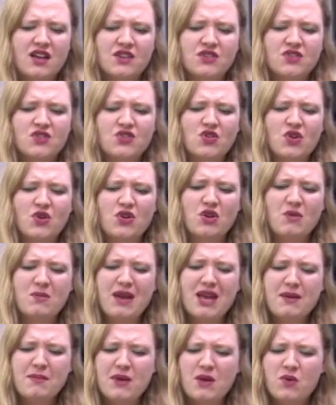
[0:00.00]
So you
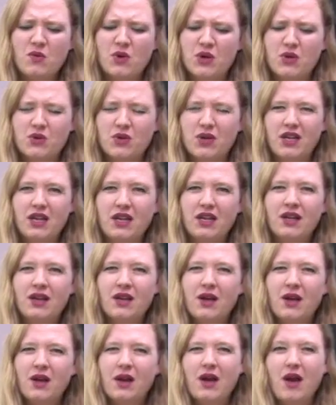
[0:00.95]
may be wondering,
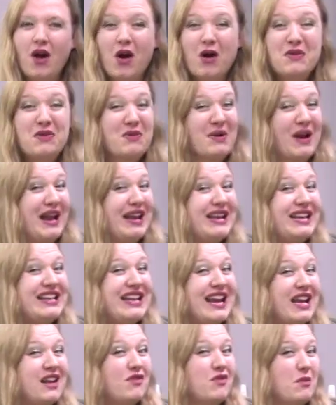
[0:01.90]
are there any
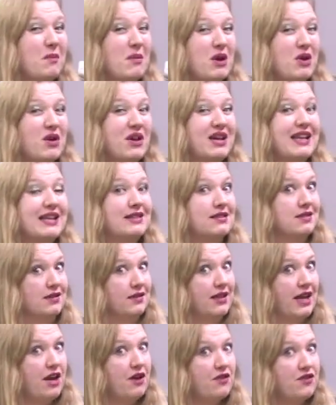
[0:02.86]
Native Americans
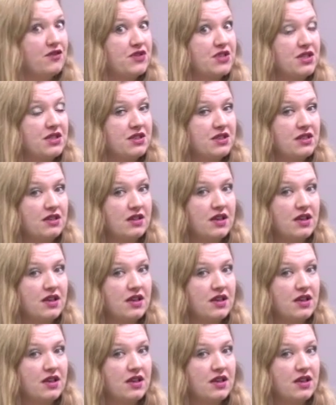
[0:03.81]
left?